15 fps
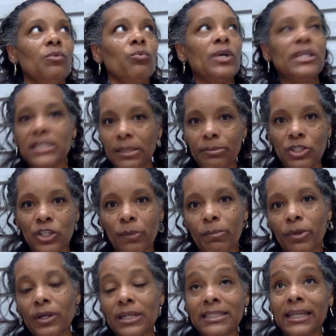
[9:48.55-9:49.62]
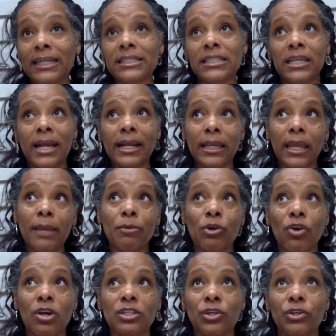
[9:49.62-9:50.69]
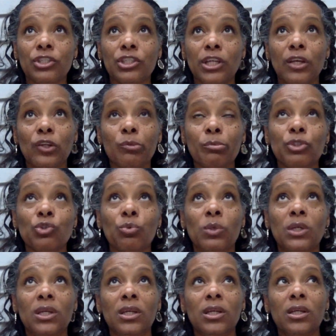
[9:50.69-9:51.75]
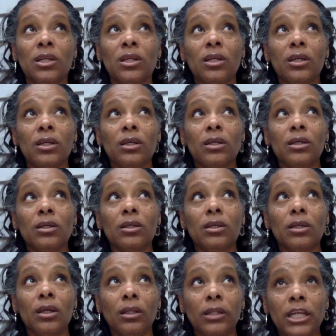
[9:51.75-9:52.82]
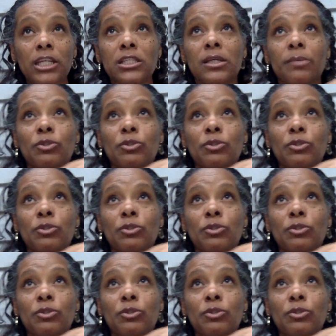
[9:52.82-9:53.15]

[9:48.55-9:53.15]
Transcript: what, September. Because like I said, I came across her channel between late